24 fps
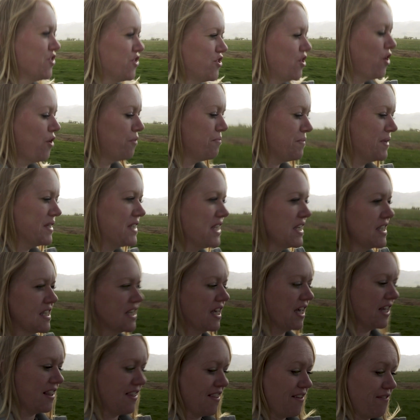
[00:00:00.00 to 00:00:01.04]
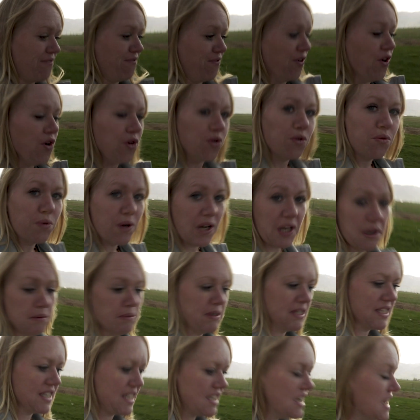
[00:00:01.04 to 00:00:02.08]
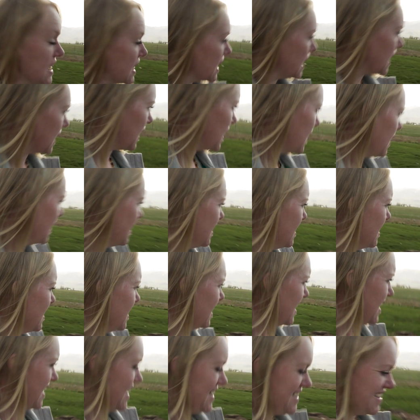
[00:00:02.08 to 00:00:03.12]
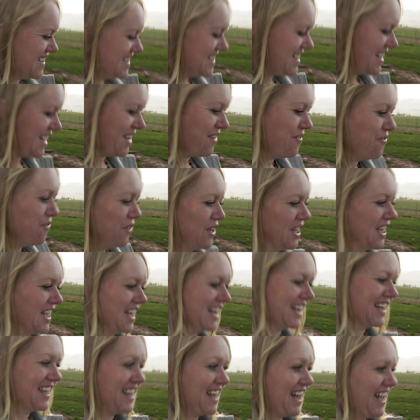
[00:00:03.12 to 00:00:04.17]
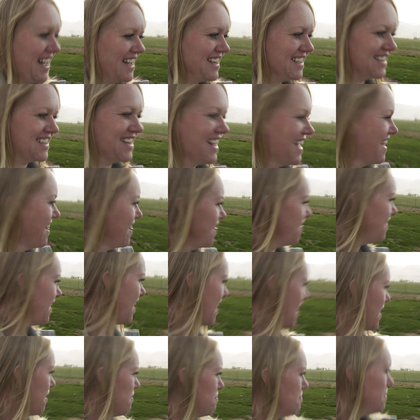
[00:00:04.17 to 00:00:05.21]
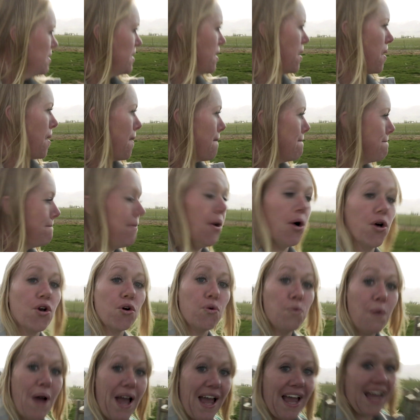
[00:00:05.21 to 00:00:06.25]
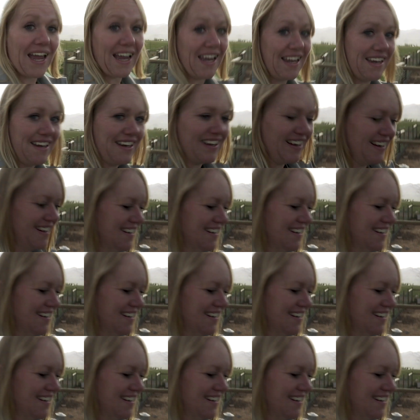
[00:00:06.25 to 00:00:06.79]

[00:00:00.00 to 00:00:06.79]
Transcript: So Missy's getting the food. We're gonna be sneaky and see if we can get them put away.